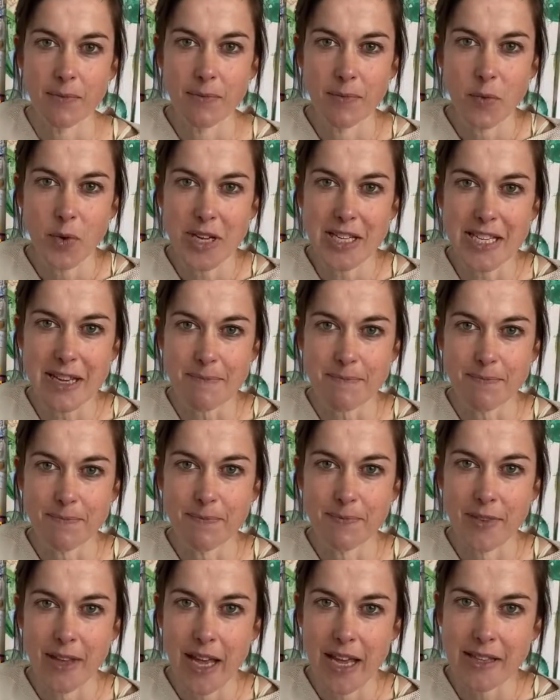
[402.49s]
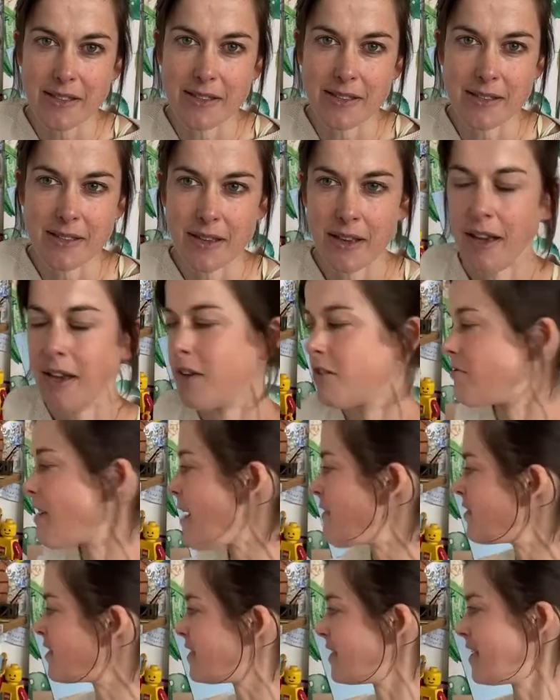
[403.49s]
What is it? It's
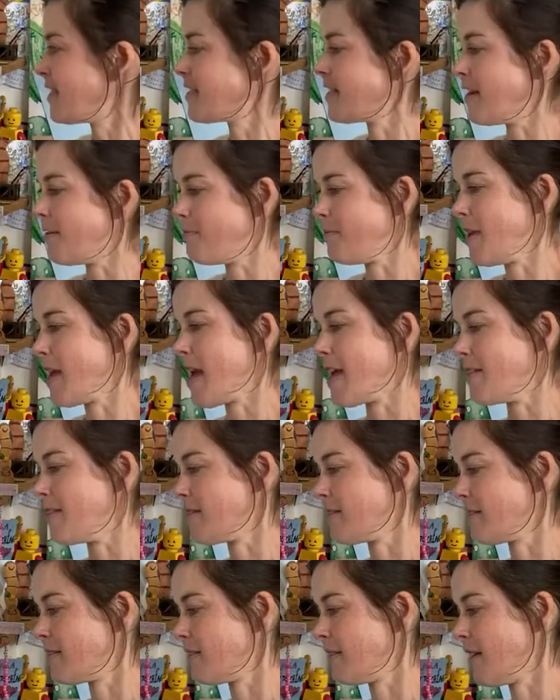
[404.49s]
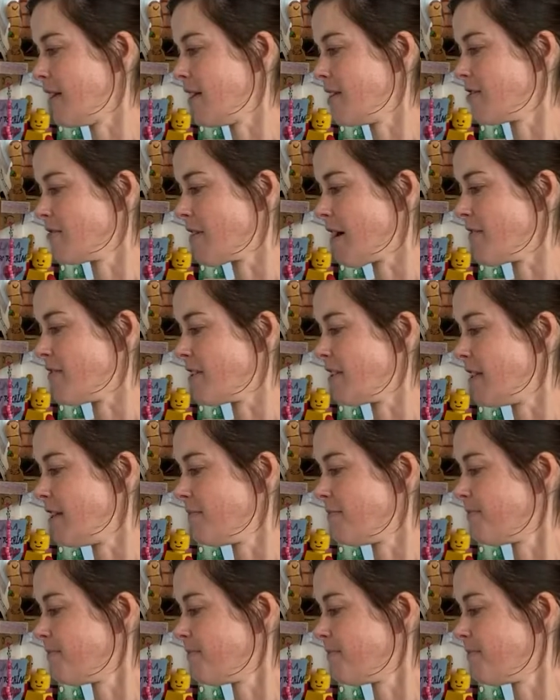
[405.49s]
gravity, isn't it? Yes, it is gravity.